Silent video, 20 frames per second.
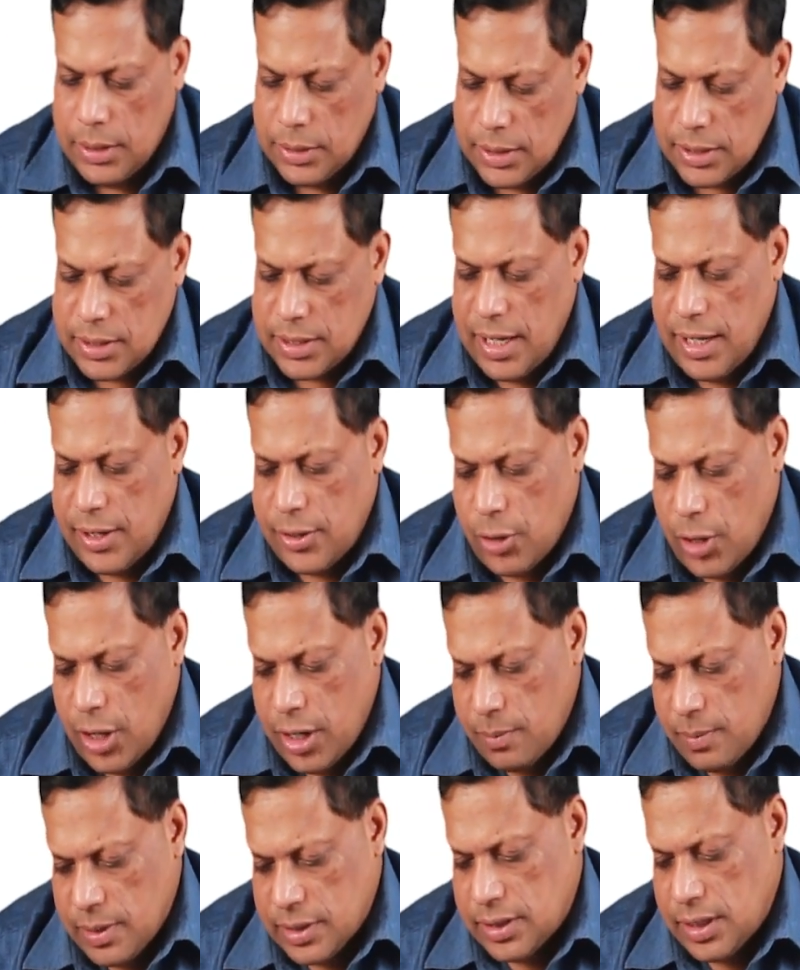This
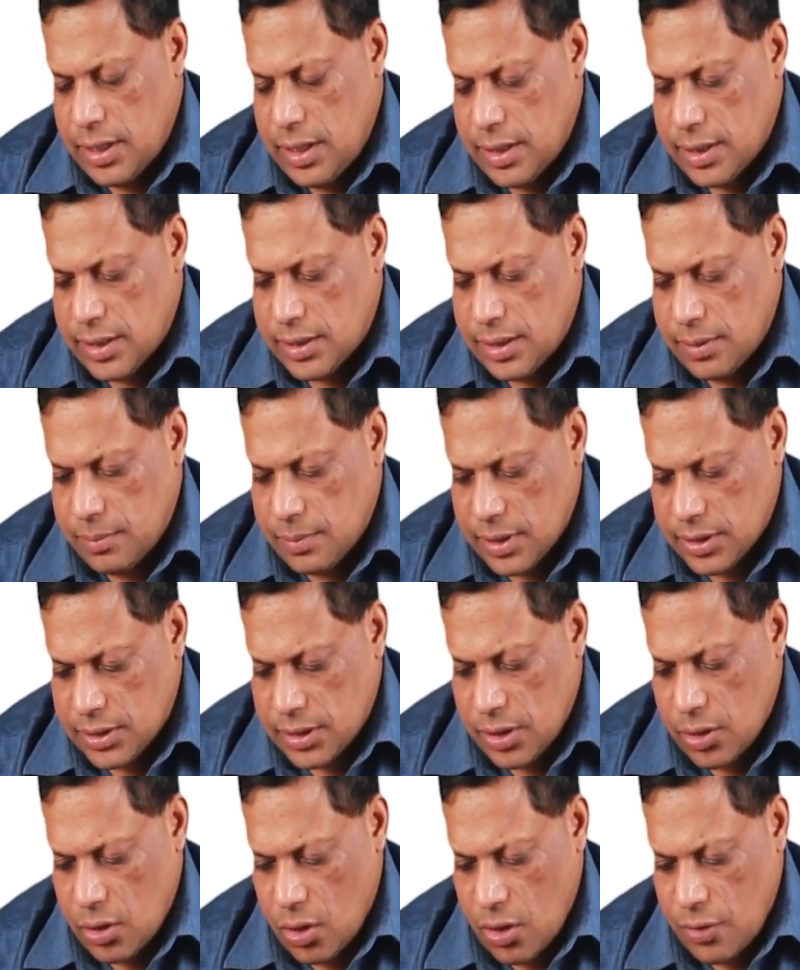deltoid muscle, it is the
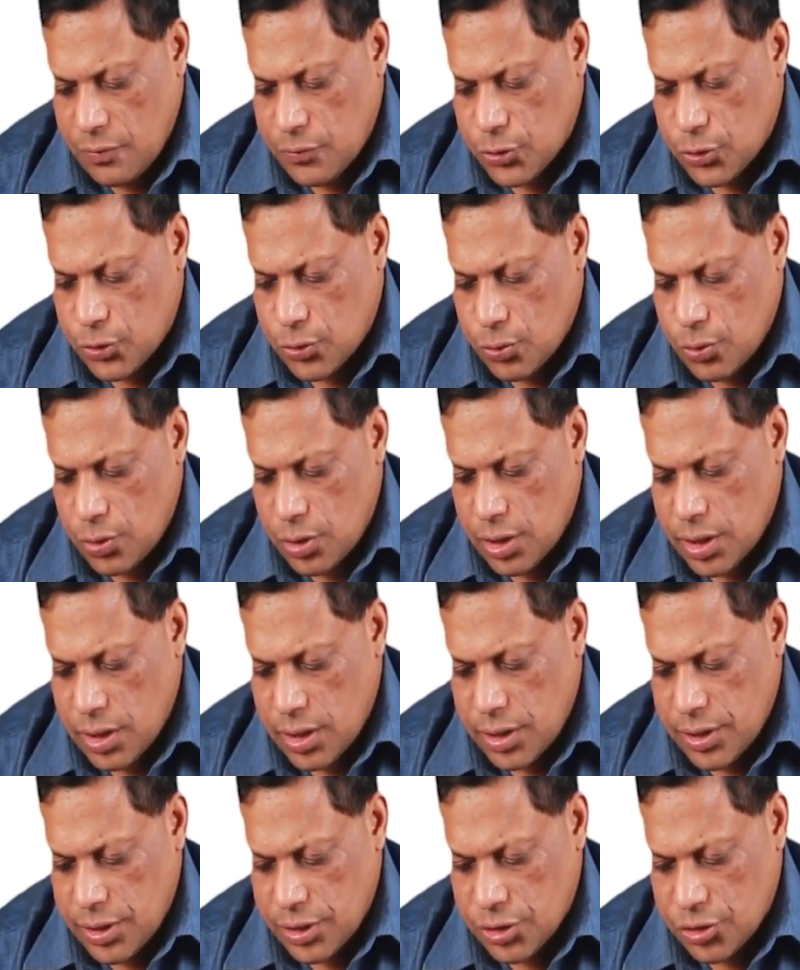muscle of
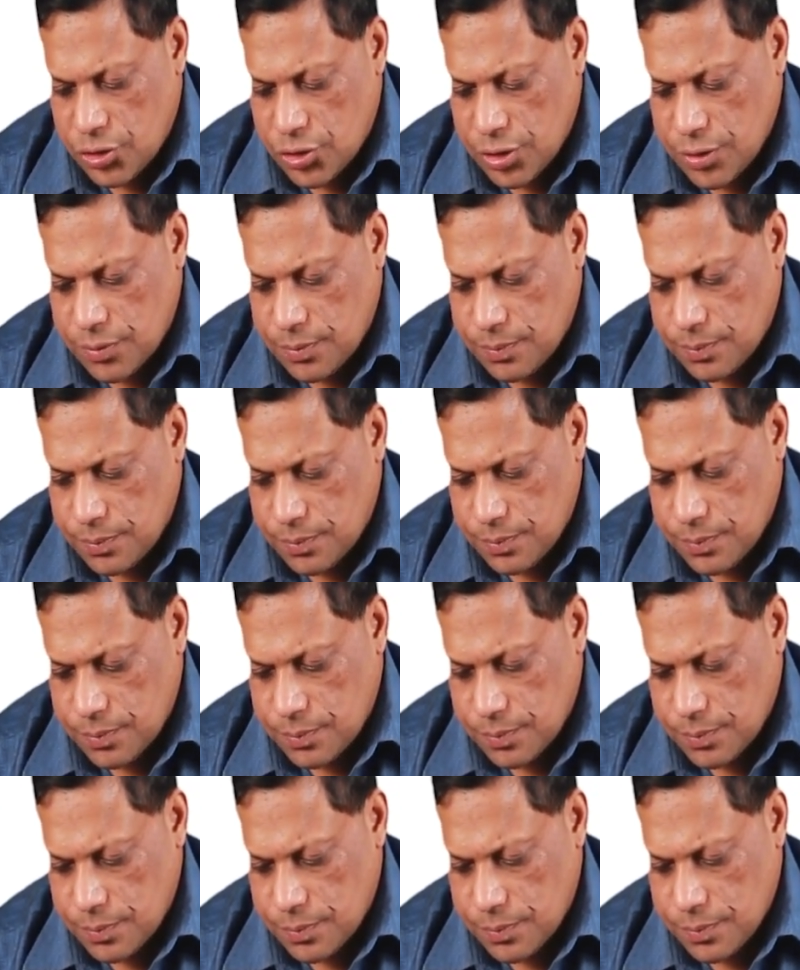shoulder region.
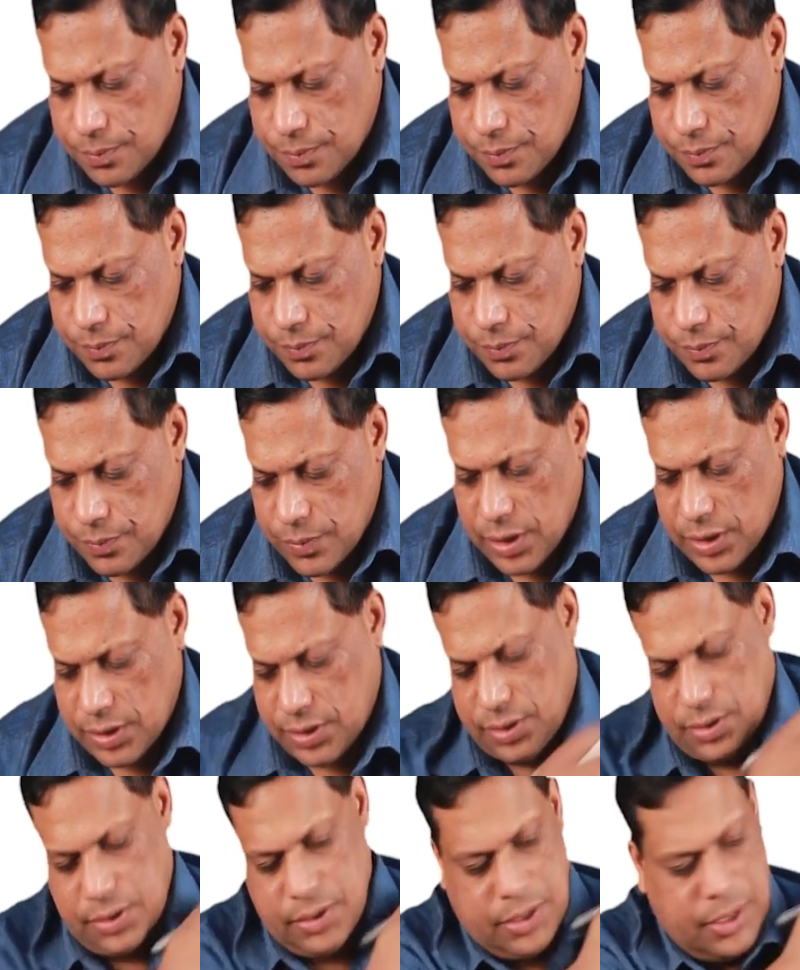
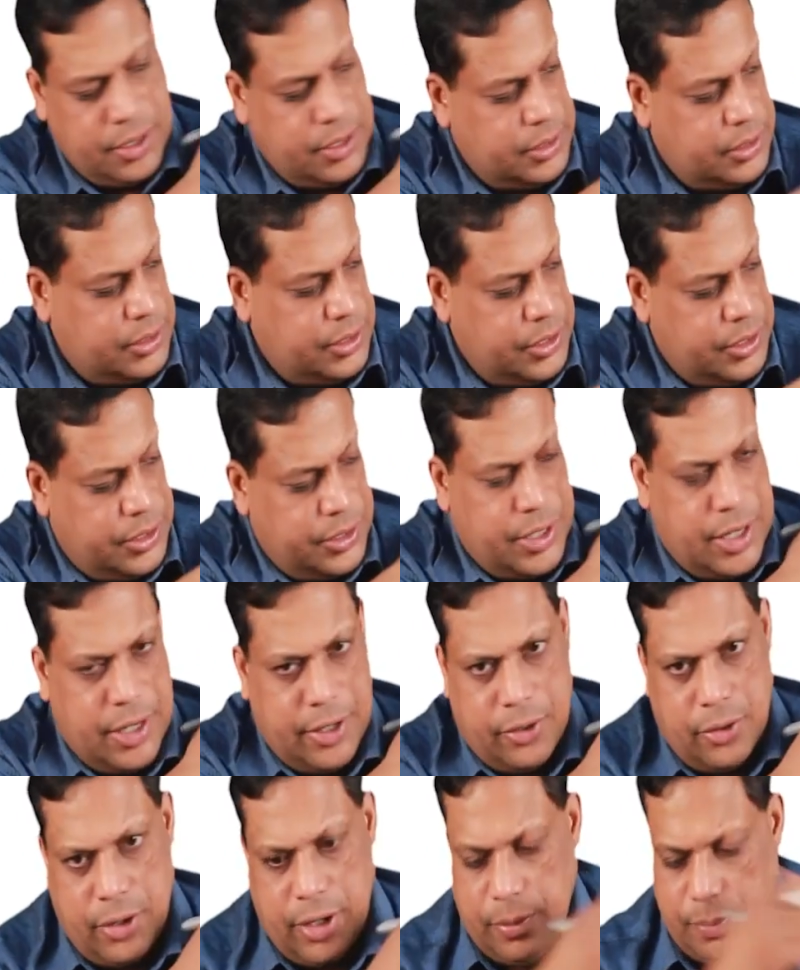It is the
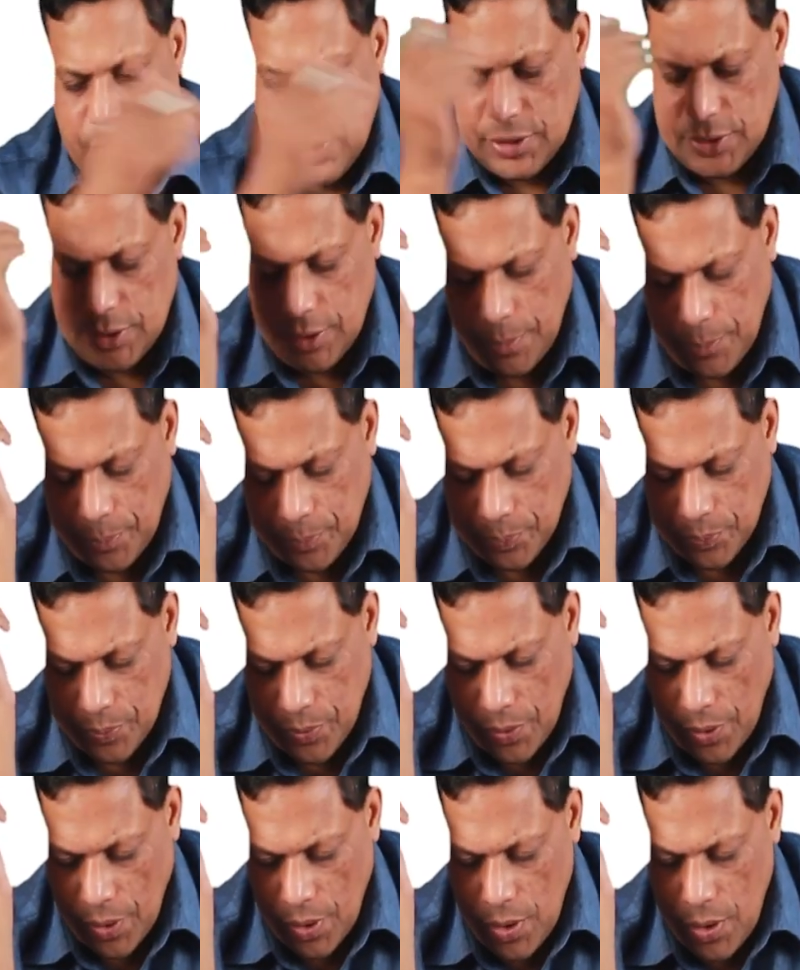deltoid muscle.
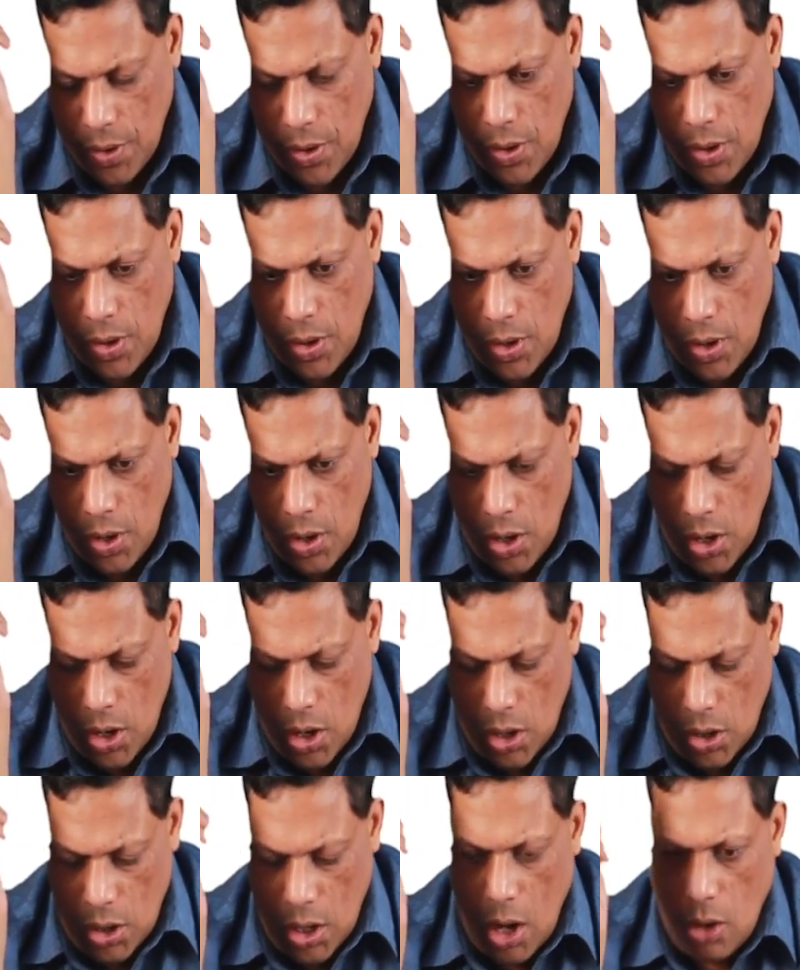
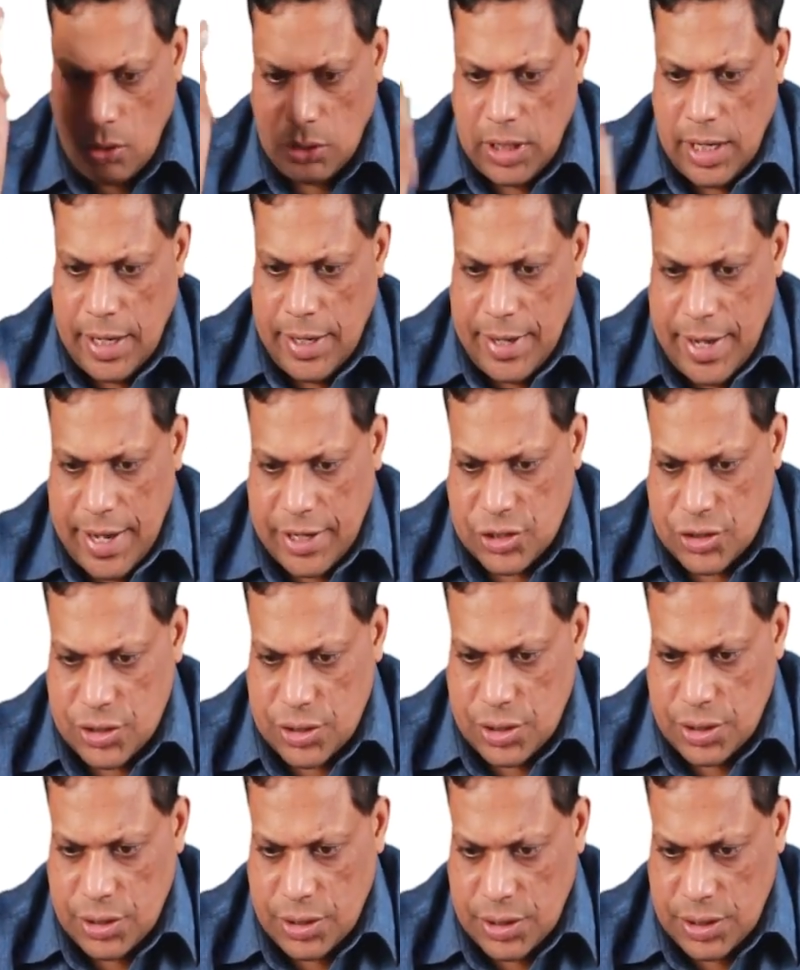Now the
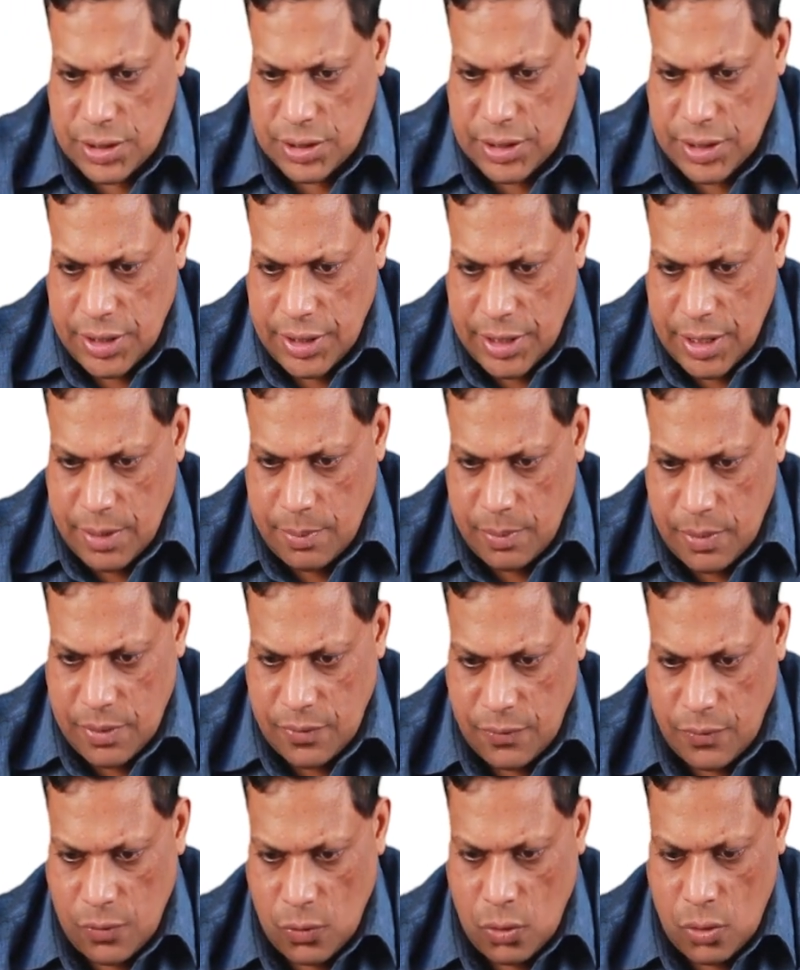next is the number
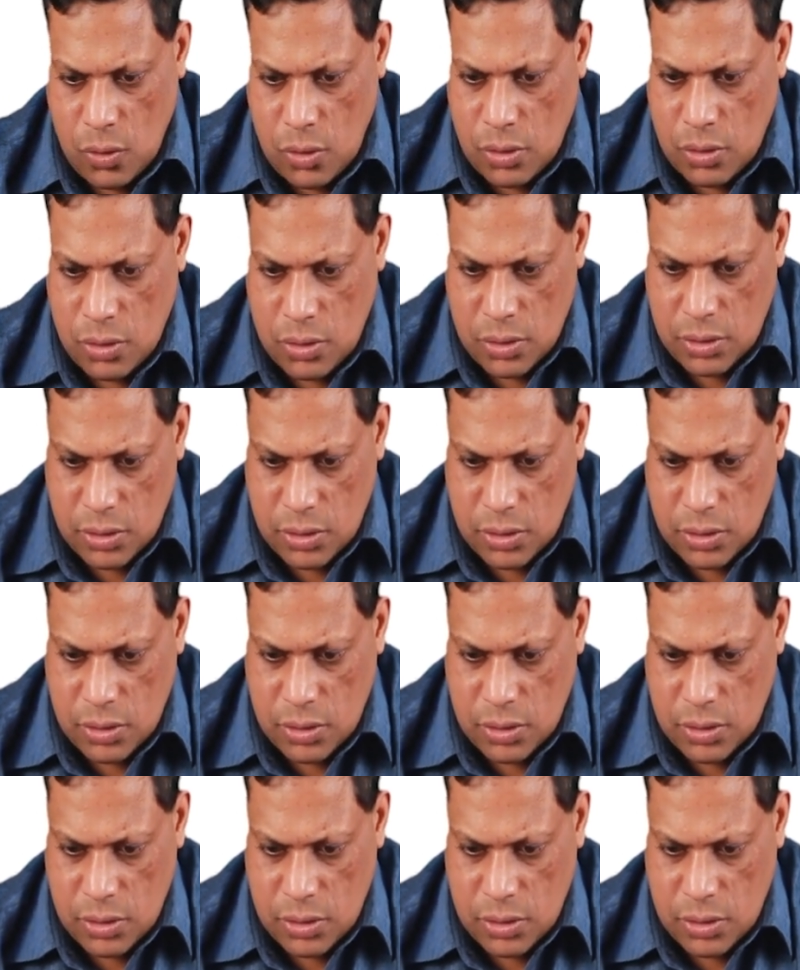4.